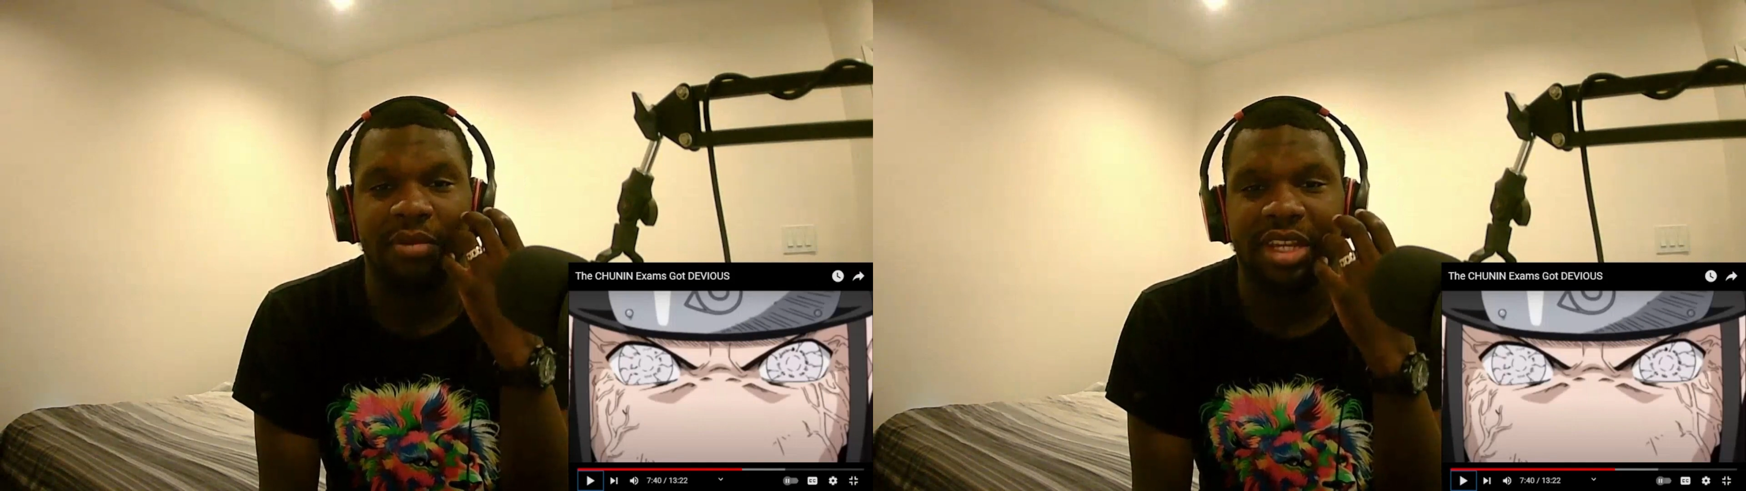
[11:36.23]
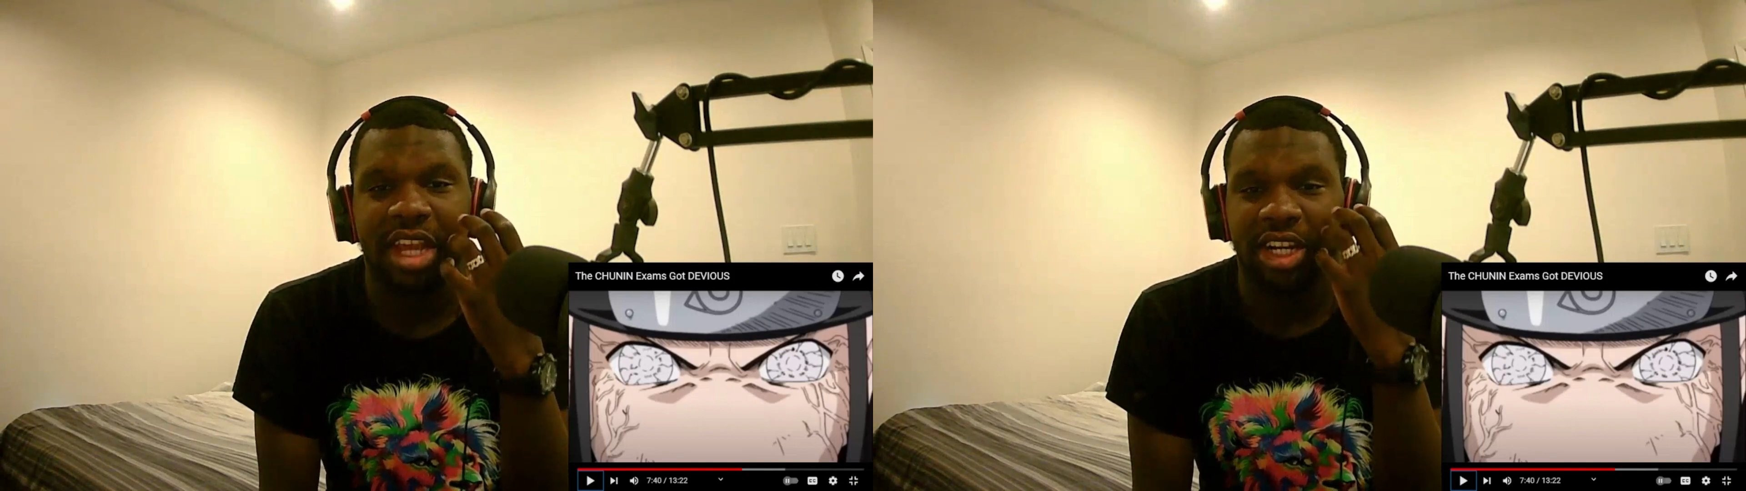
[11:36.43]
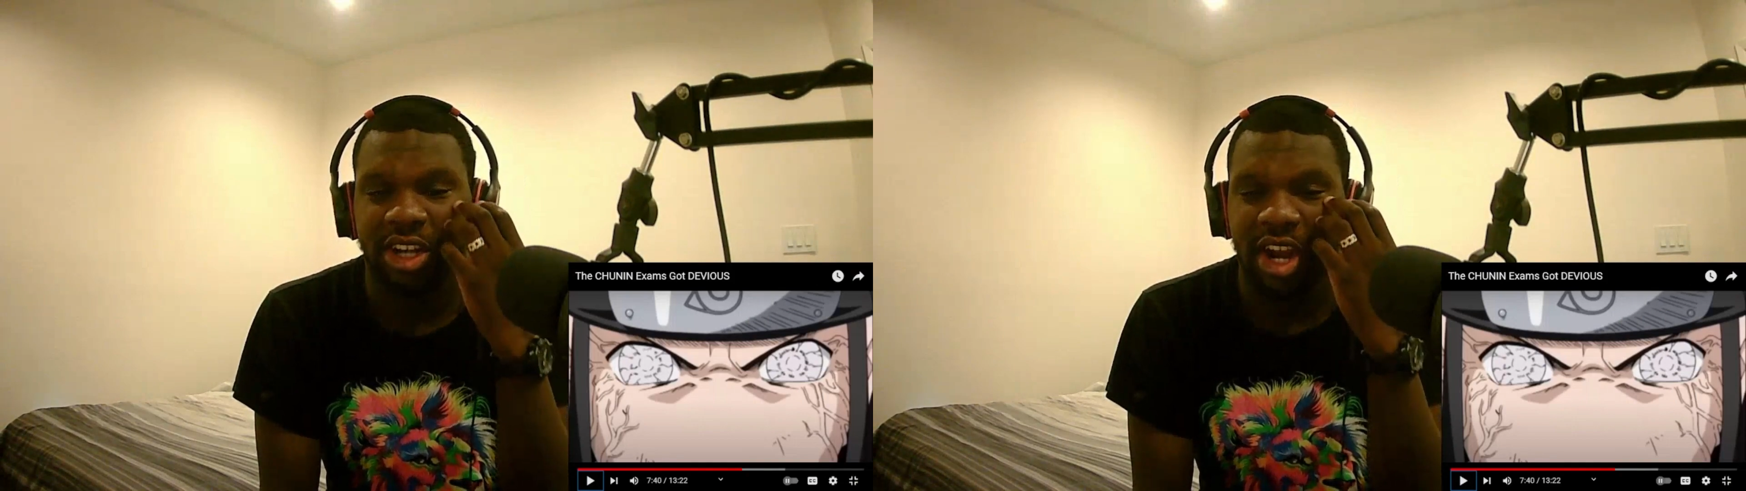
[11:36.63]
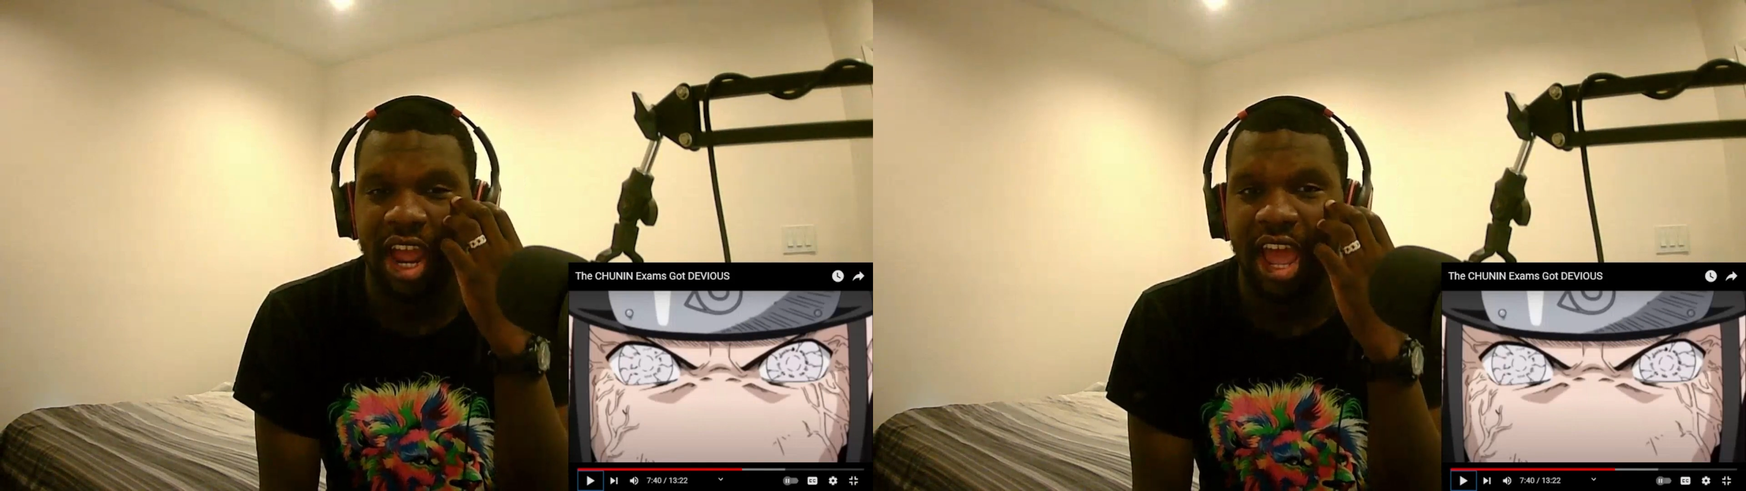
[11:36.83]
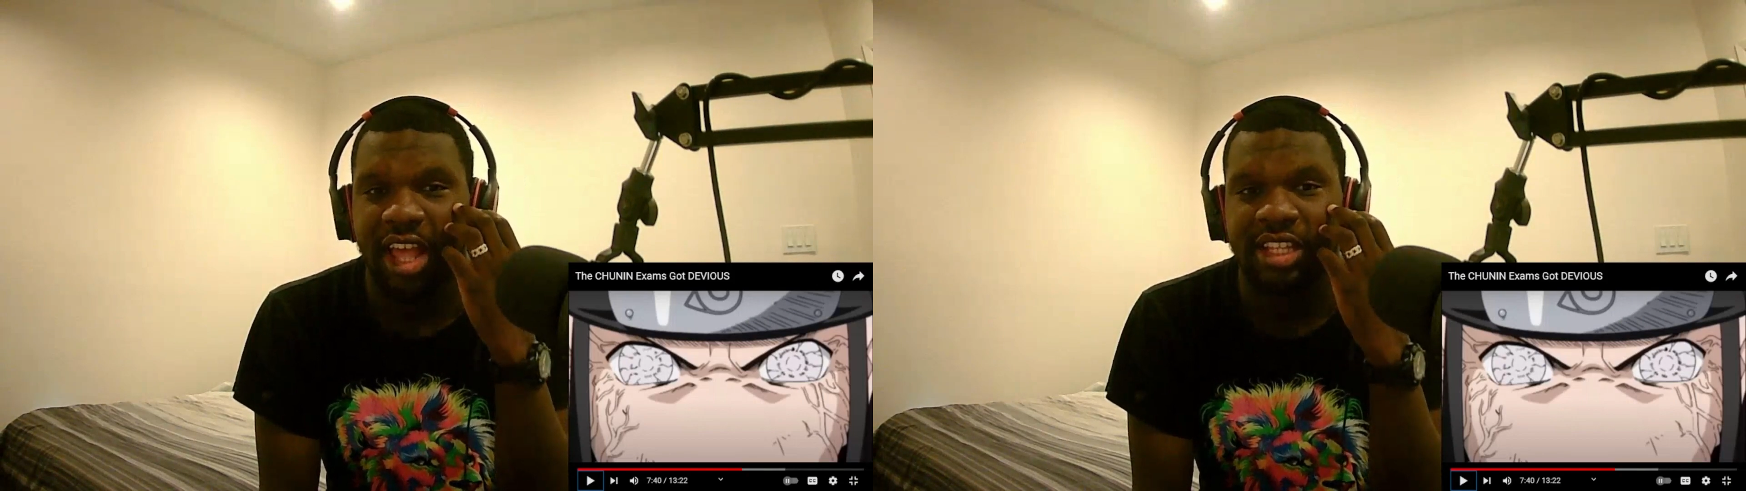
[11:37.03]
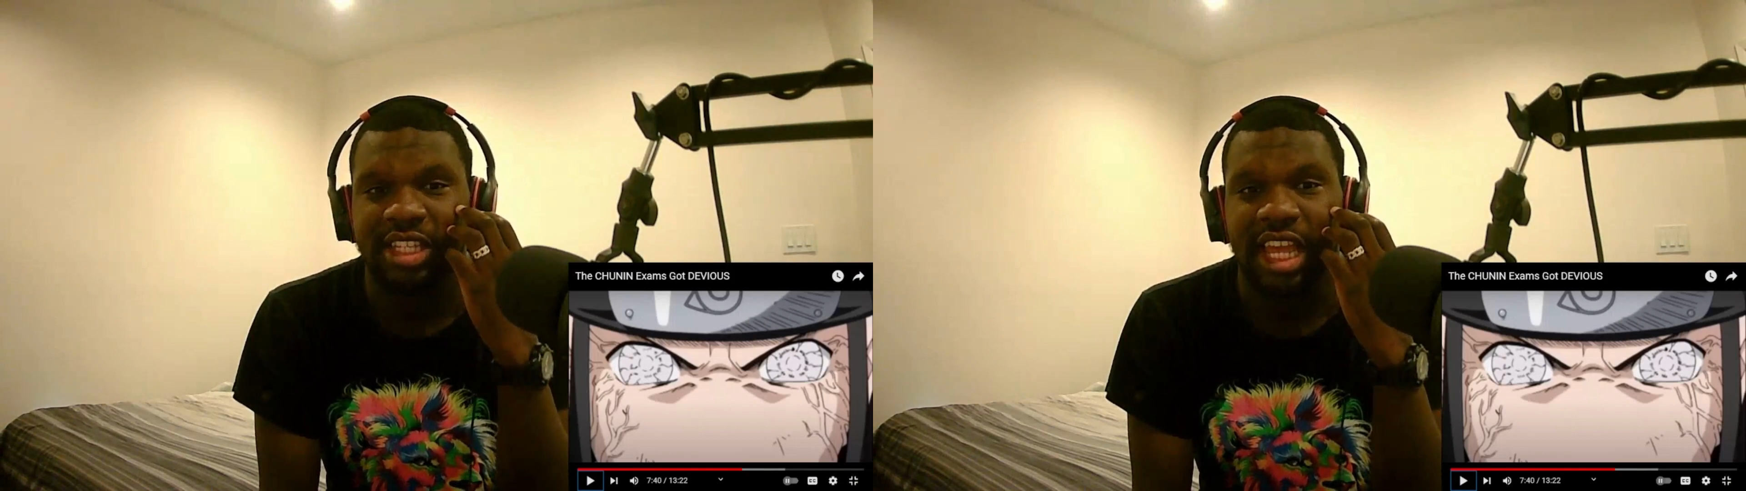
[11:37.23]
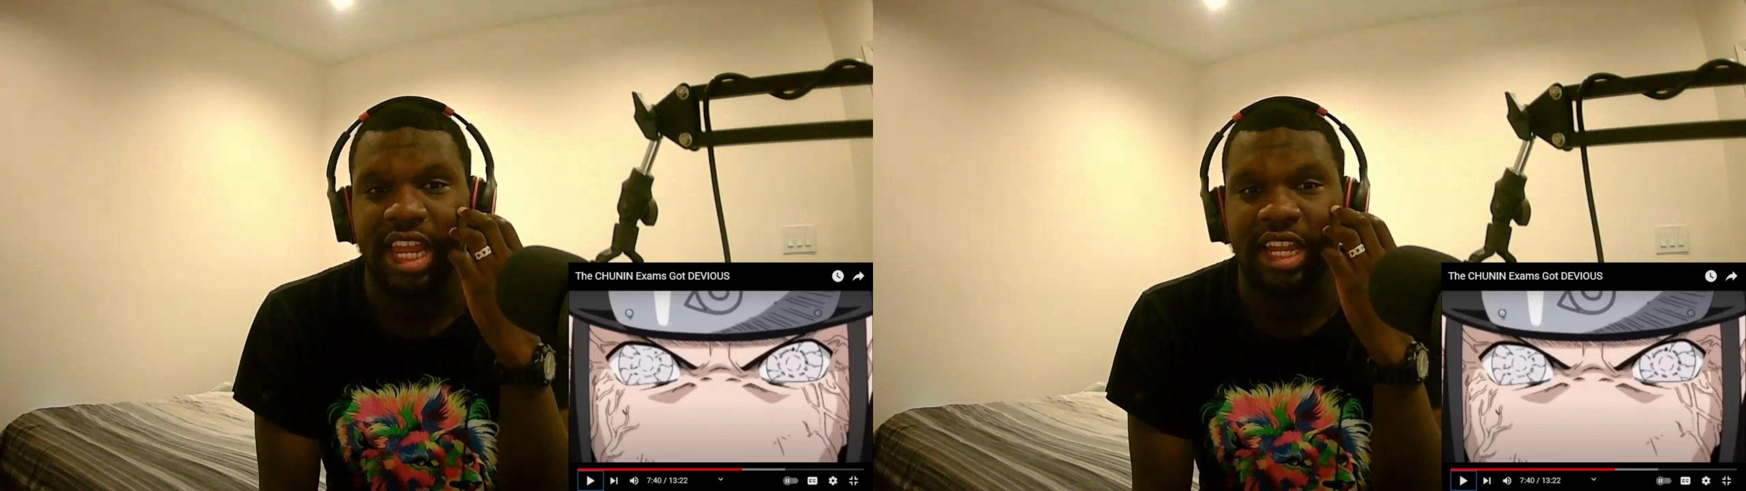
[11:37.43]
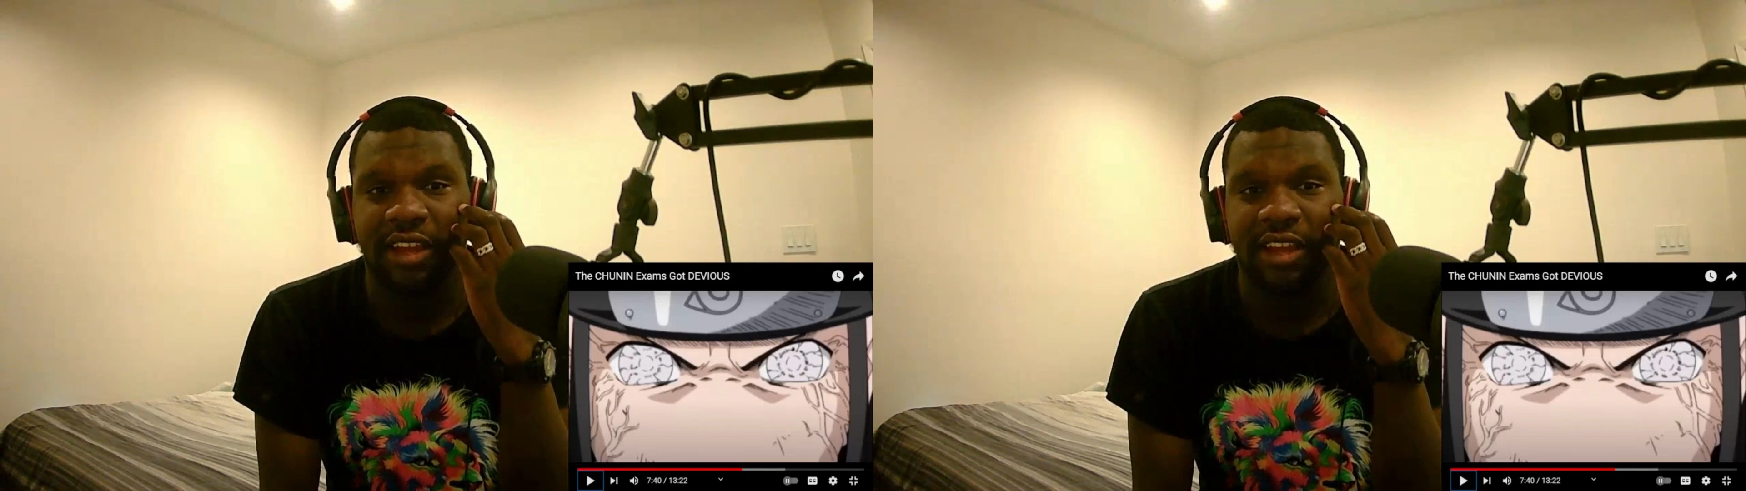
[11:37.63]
character has like